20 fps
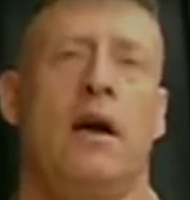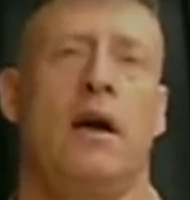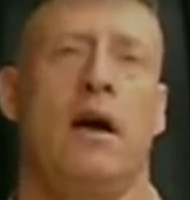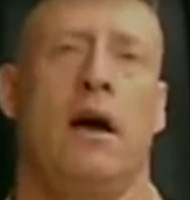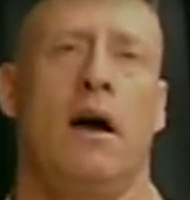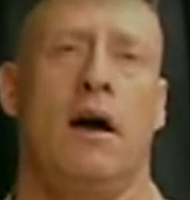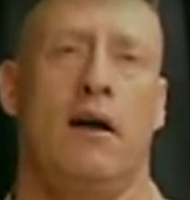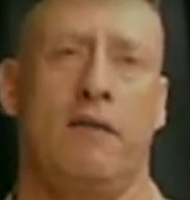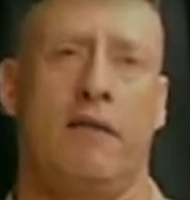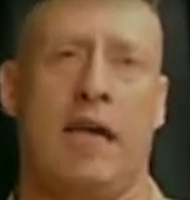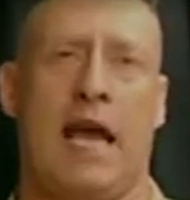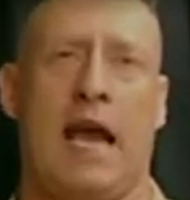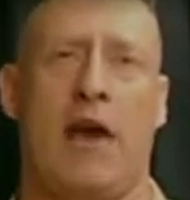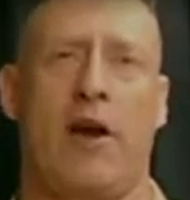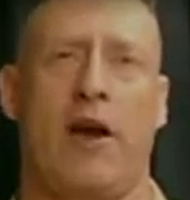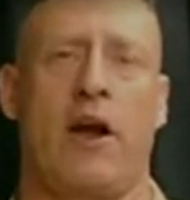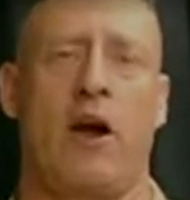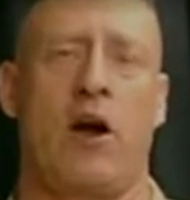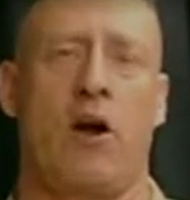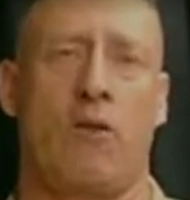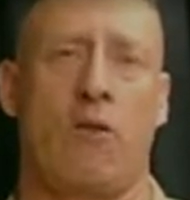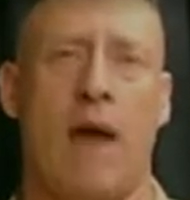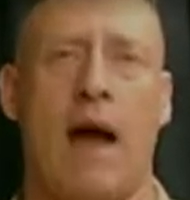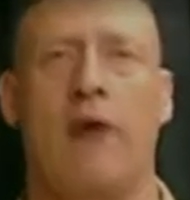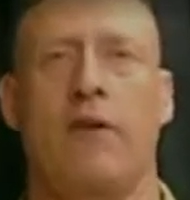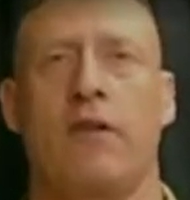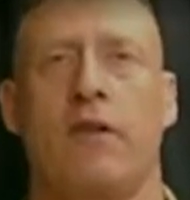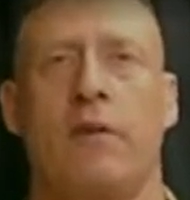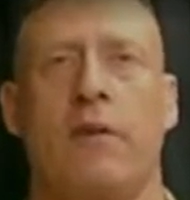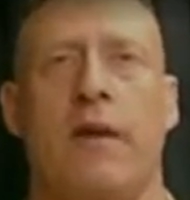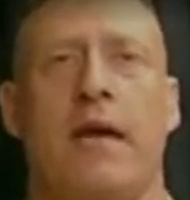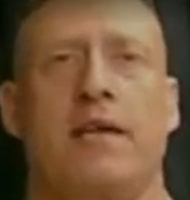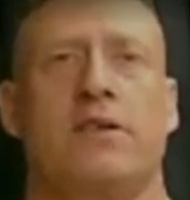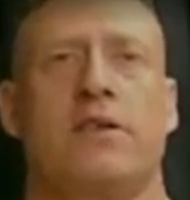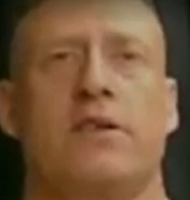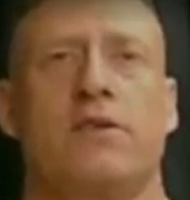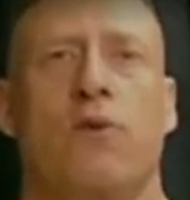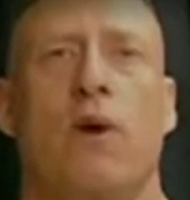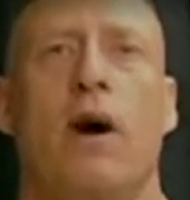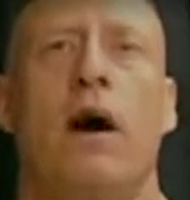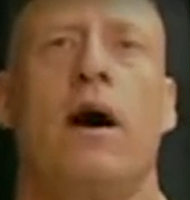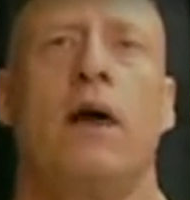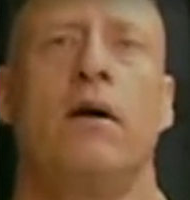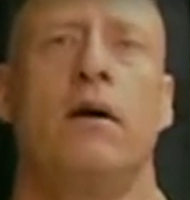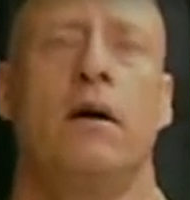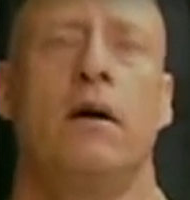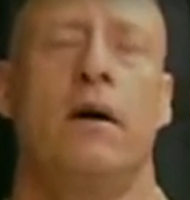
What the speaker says: of the area around the base as well.